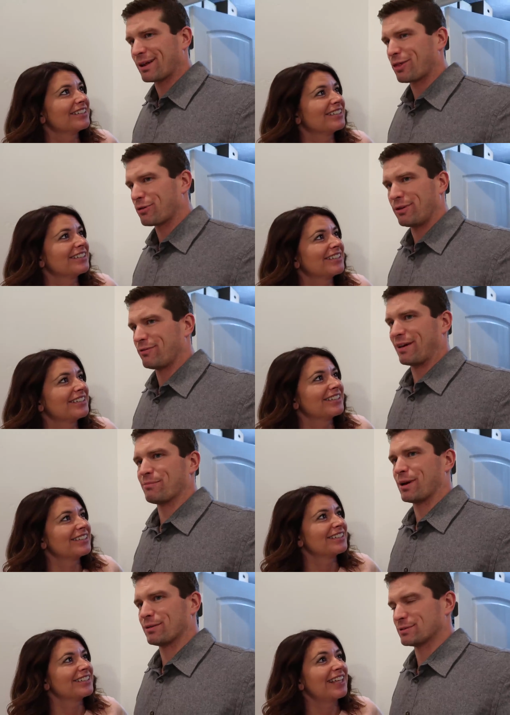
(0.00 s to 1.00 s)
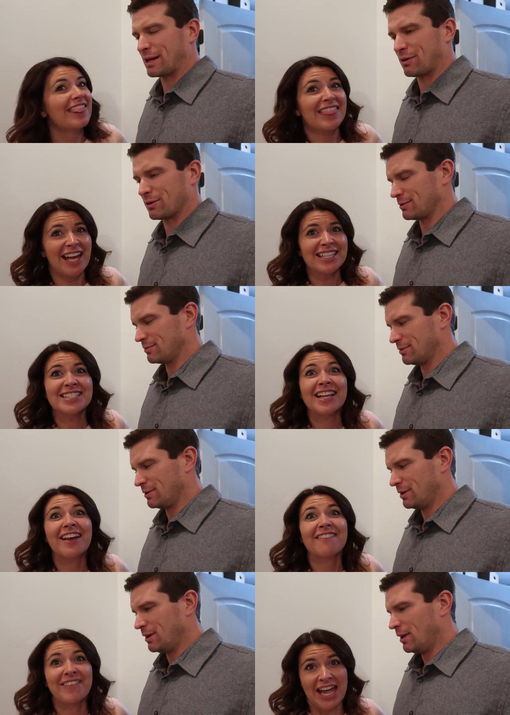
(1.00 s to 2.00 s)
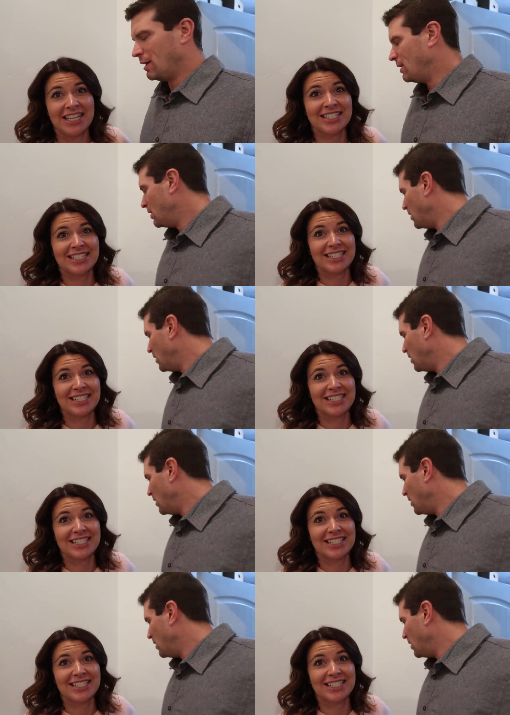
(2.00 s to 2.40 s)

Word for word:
Speaker 1: like thirty-five miles an hour.
Speaker 2: That's fast.